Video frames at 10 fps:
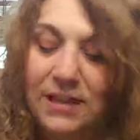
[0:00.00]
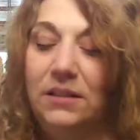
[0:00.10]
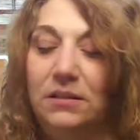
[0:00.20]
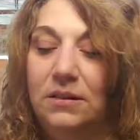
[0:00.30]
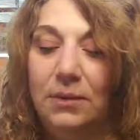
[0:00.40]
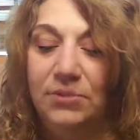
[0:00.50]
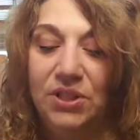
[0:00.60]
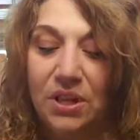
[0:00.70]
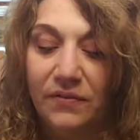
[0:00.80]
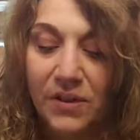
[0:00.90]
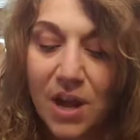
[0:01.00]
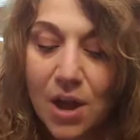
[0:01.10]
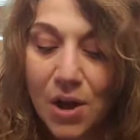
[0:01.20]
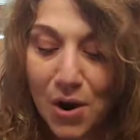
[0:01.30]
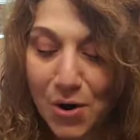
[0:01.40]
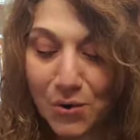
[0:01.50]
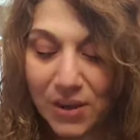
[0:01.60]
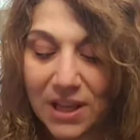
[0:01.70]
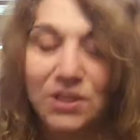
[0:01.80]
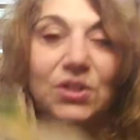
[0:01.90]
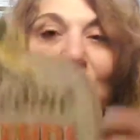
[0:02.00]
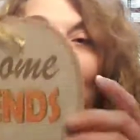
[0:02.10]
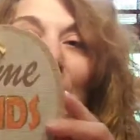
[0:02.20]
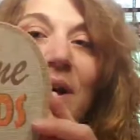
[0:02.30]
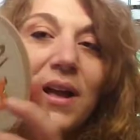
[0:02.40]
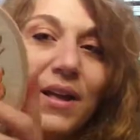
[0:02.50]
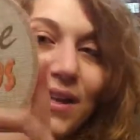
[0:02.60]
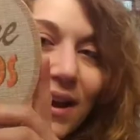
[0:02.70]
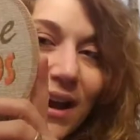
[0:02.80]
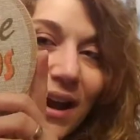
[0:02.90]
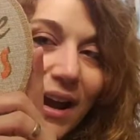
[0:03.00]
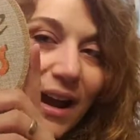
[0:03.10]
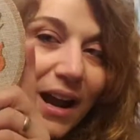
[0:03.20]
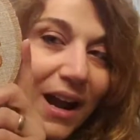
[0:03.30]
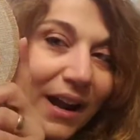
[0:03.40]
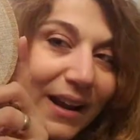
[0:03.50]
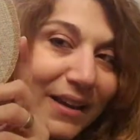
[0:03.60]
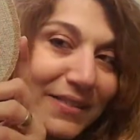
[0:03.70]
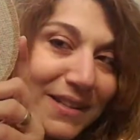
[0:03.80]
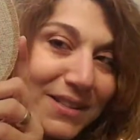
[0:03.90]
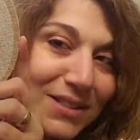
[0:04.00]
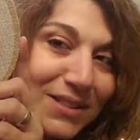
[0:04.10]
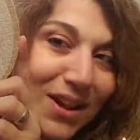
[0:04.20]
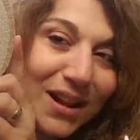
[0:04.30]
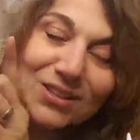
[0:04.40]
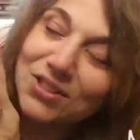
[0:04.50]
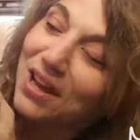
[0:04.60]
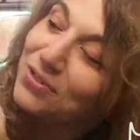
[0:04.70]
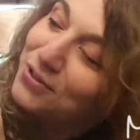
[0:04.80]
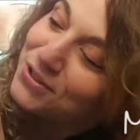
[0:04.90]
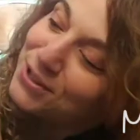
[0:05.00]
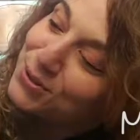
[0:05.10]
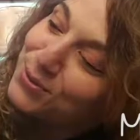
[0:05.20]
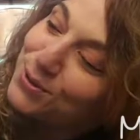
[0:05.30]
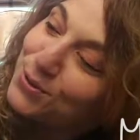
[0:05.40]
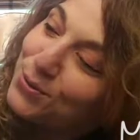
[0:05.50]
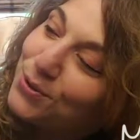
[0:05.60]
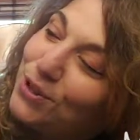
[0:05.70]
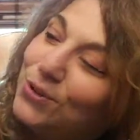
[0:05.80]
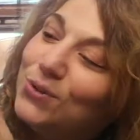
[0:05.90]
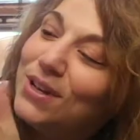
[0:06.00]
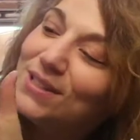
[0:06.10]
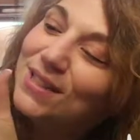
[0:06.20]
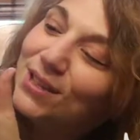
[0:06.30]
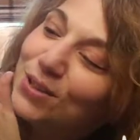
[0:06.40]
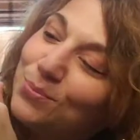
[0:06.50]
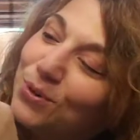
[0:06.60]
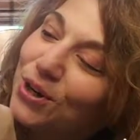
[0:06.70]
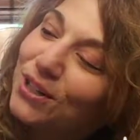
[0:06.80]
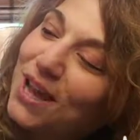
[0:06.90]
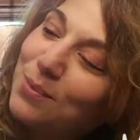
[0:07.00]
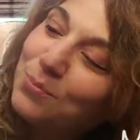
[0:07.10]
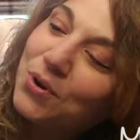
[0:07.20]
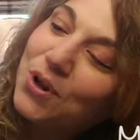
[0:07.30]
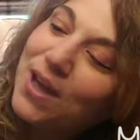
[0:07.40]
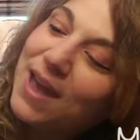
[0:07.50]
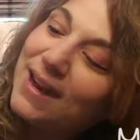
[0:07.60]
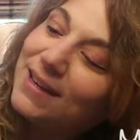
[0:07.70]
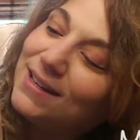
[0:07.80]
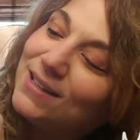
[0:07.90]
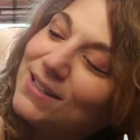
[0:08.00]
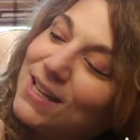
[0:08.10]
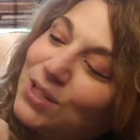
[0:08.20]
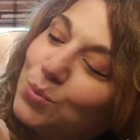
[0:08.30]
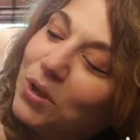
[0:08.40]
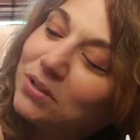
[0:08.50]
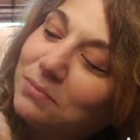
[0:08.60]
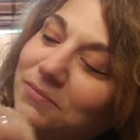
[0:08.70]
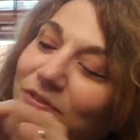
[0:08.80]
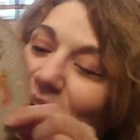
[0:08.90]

that type of stuff. Okay, so I got these signs. I thought this was so cute. It's like the burlap, and it says, welcome